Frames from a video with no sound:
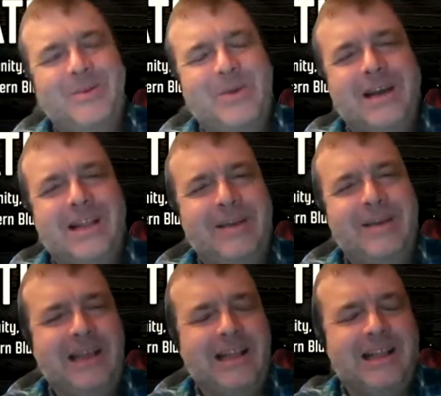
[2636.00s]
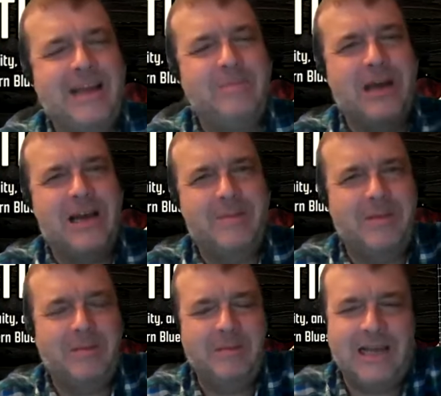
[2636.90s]
Well, I, hi Bob.
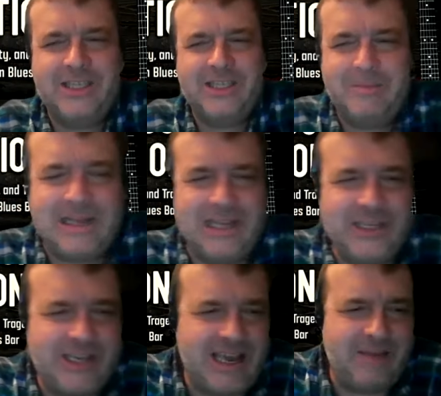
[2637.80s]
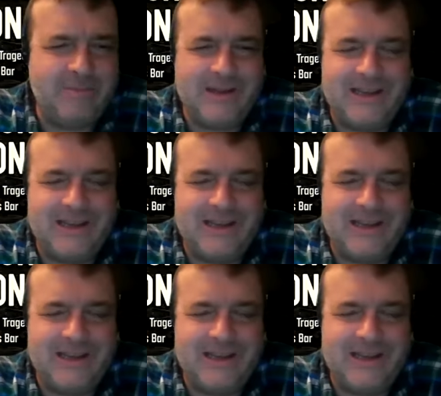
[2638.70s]
I'm, I'm, glad I'm glad you came.